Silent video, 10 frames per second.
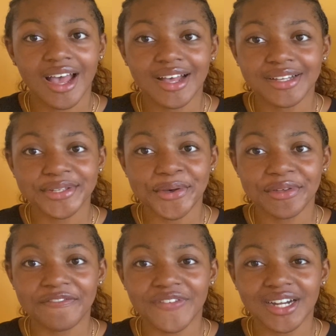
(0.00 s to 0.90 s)
So
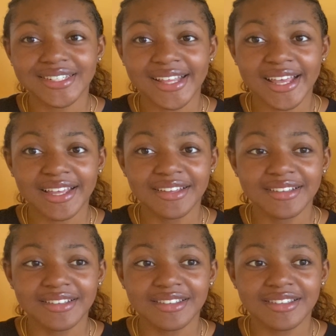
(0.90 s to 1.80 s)
the first thing
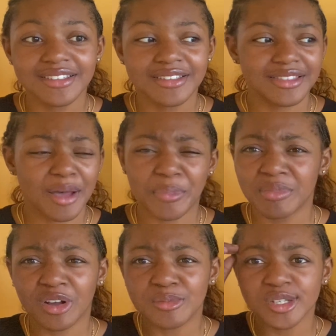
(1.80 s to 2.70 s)
that
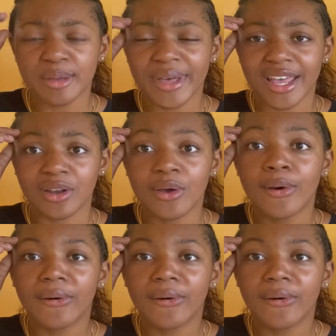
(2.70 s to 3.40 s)
probably comes to your mind,